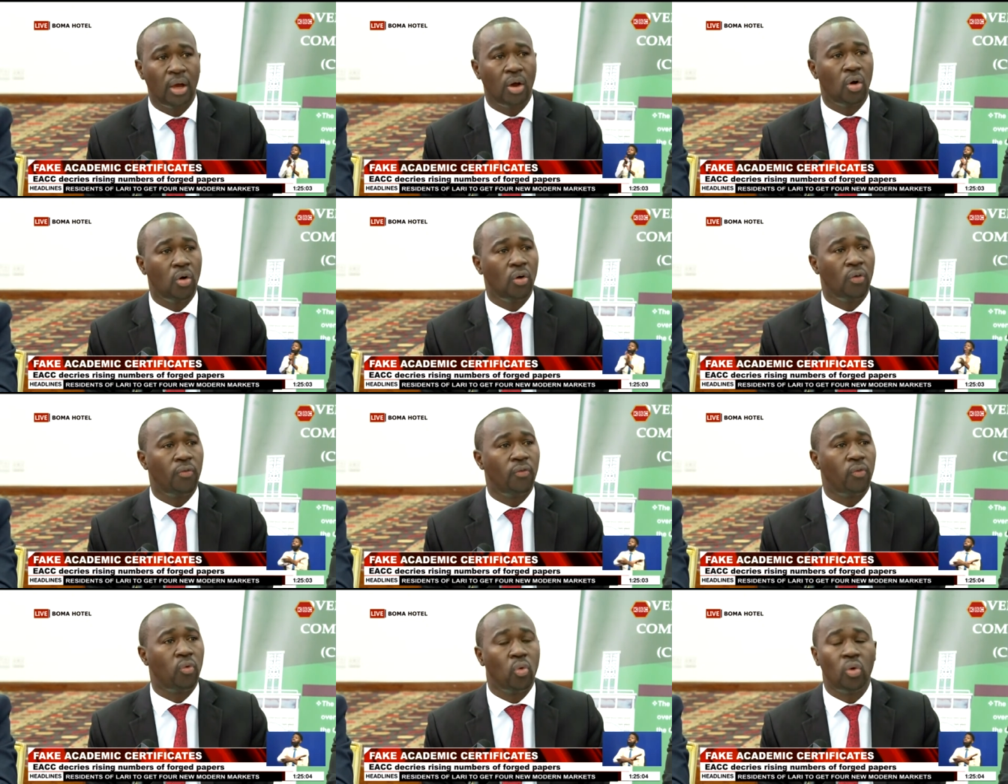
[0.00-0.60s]

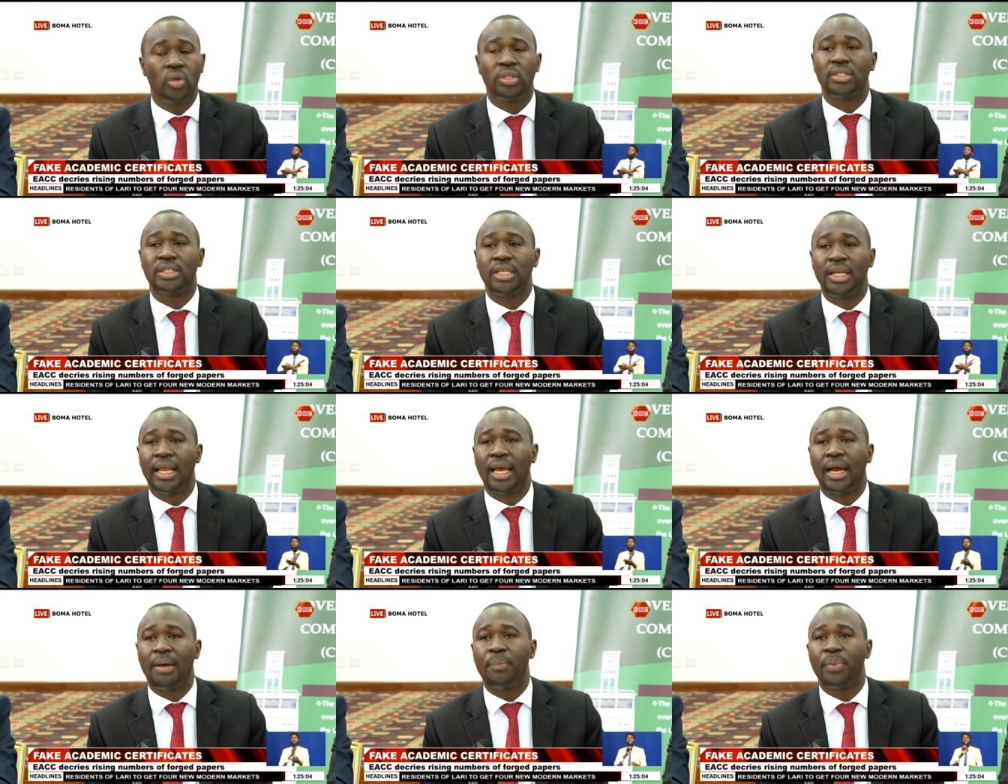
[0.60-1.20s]
of what
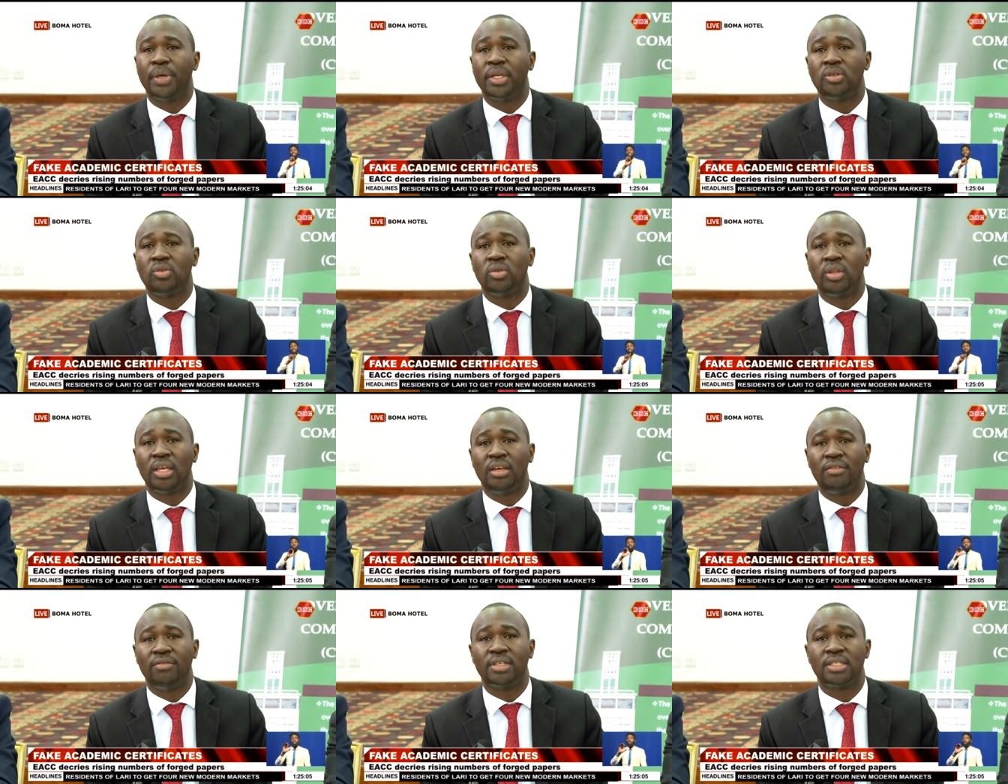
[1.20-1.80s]
really happened to
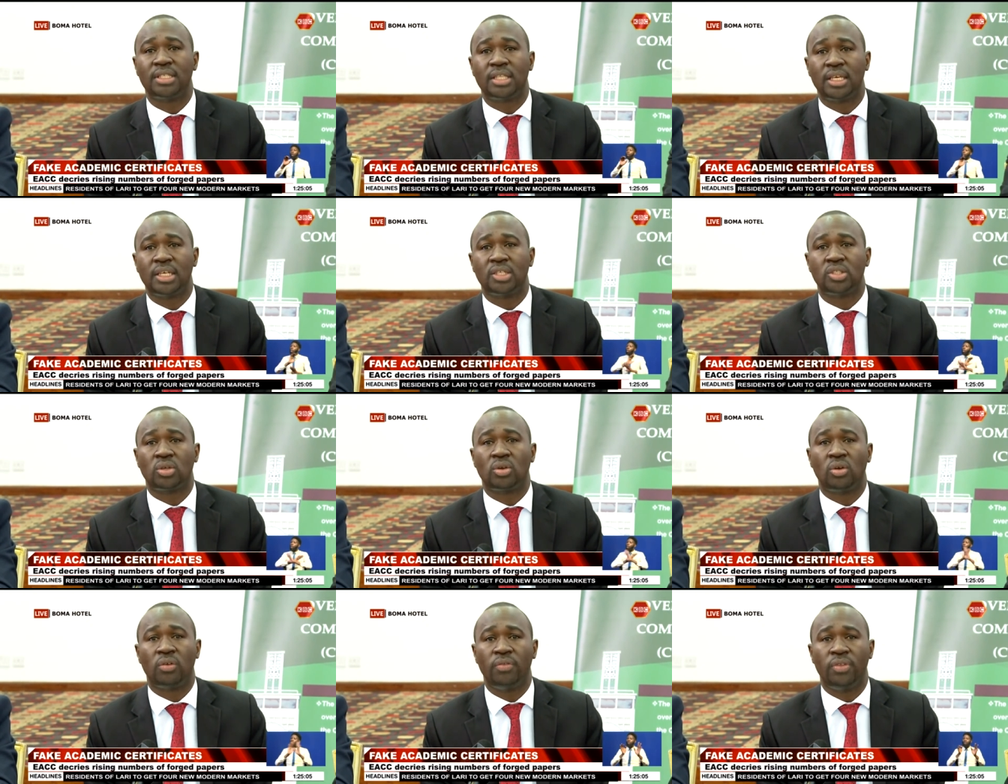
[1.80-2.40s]
the
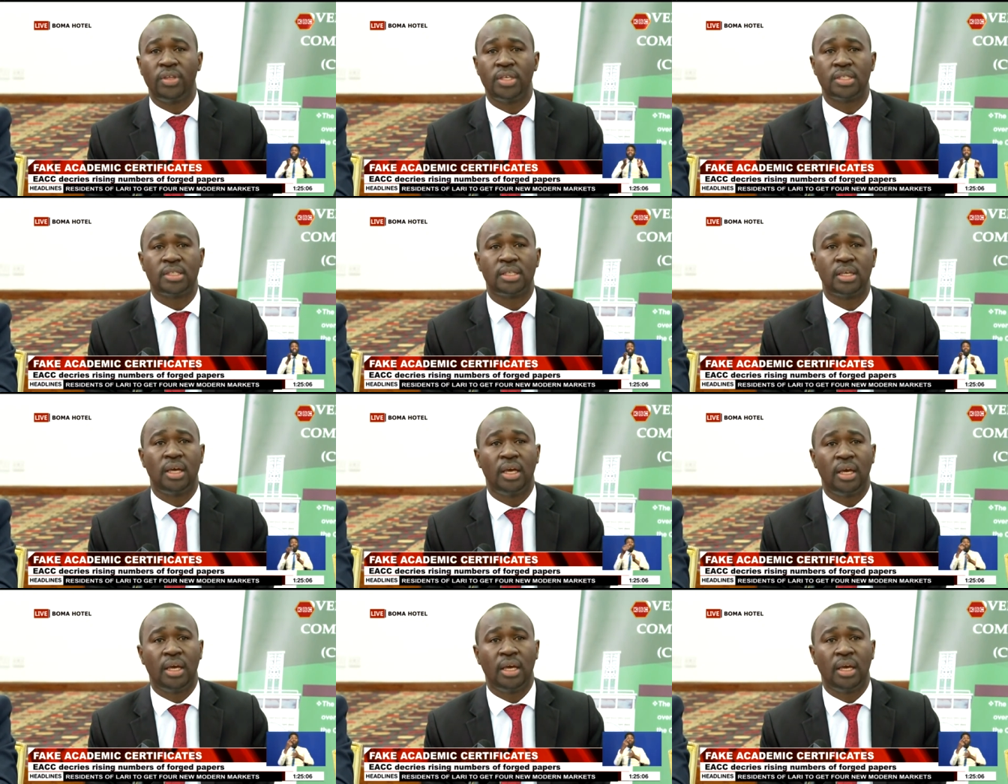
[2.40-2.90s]
investigation of these